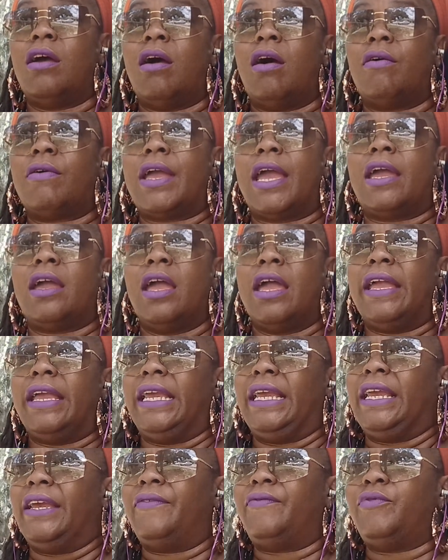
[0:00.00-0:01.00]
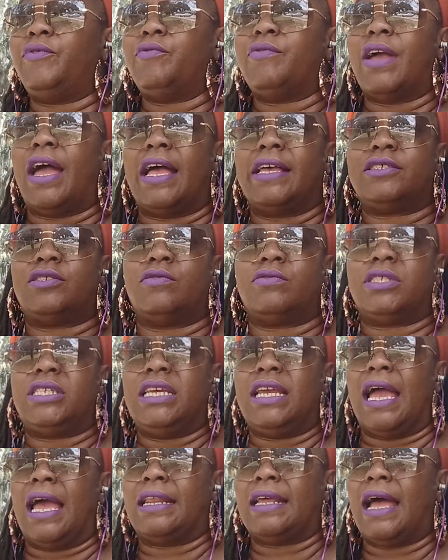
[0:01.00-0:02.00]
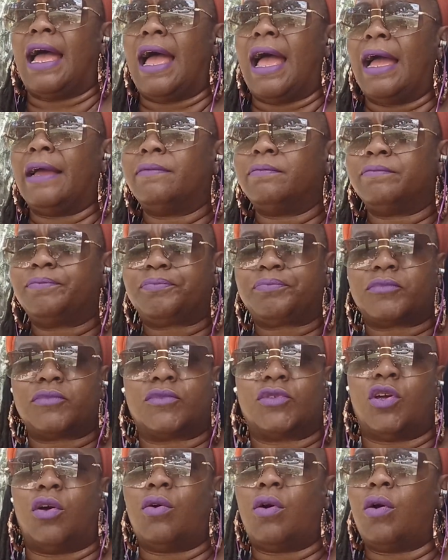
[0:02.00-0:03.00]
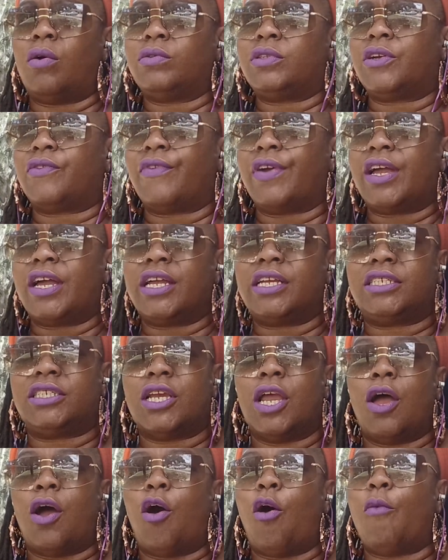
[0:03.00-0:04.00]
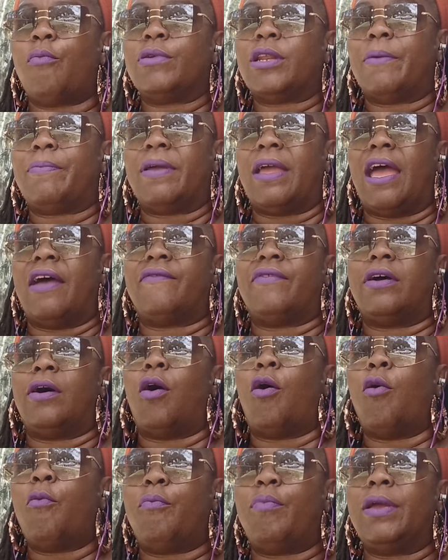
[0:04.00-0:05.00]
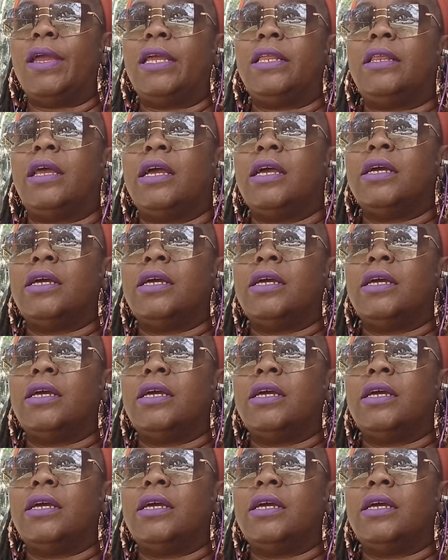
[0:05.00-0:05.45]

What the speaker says: Okay, if you guys don't see eye to eye, don't hold the grudge. Open up and have an open